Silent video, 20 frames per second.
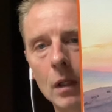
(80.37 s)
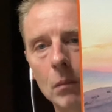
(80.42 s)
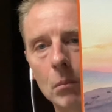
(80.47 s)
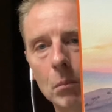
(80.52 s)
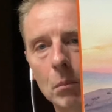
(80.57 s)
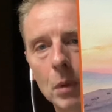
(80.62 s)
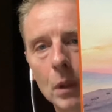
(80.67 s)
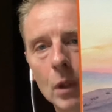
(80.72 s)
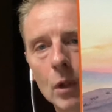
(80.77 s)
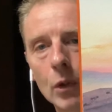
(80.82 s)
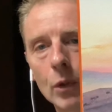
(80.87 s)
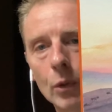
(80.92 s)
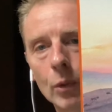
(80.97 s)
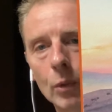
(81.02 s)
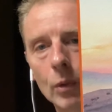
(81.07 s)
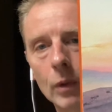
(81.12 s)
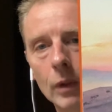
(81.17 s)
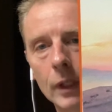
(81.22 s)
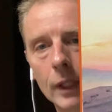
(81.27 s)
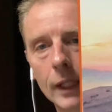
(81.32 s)
blue
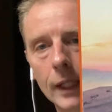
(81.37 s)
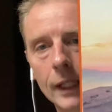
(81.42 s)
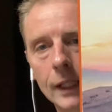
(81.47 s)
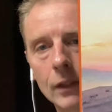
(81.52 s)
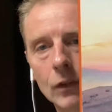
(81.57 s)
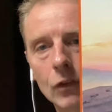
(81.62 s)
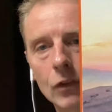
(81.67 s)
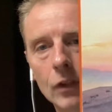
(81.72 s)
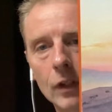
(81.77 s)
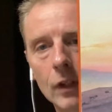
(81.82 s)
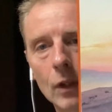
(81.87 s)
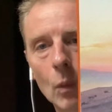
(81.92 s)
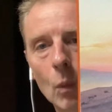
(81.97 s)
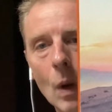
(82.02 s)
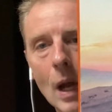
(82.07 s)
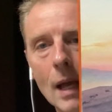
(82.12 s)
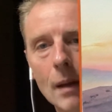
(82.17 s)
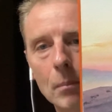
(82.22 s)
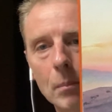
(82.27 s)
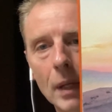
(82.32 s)
into the
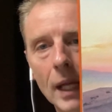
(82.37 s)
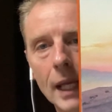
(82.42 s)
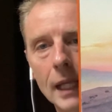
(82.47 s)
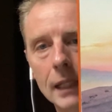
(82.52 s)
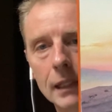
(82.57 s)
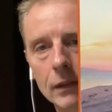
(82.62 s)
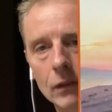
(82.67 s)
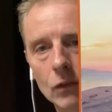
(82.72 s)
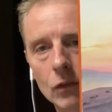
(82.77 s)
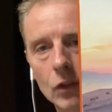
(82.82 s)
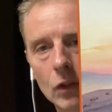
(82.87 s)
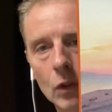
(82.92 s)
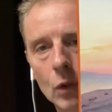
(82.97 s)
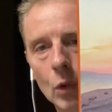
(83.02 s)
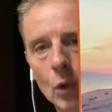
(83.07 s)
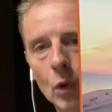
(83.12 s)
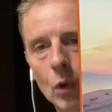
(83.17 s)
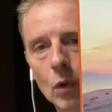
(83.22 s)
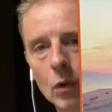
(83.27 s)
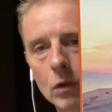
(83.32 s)
wet paint
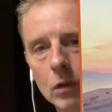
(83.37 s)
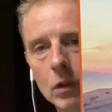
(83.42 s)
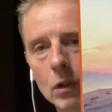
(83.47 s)
or